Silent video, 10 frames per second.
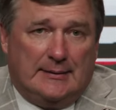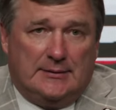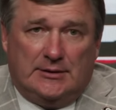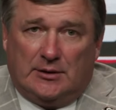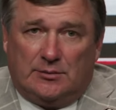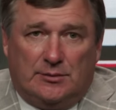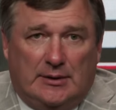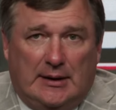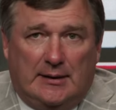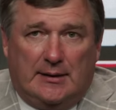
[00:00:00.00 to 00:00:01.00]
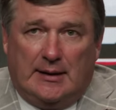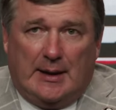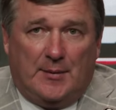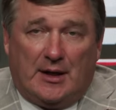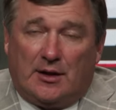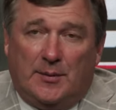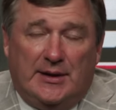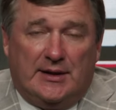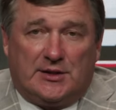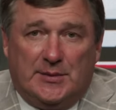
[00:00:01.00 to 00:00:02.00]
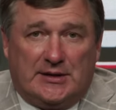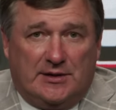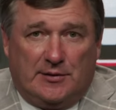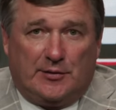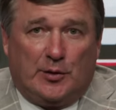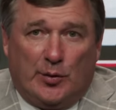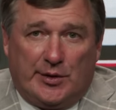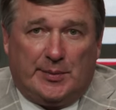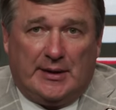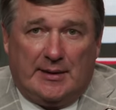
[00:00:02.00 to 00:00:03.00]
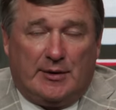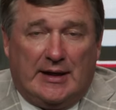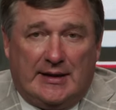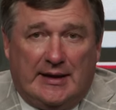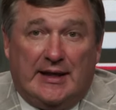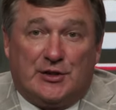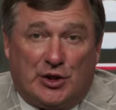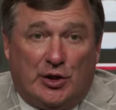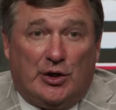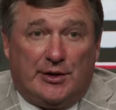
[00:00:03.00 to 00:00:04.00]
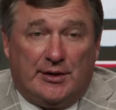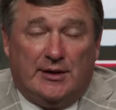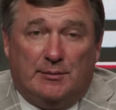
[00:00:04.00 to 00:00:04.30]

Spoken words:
You know, I'm not going to be dismissive of going to play at Bryan Denny. It's hard.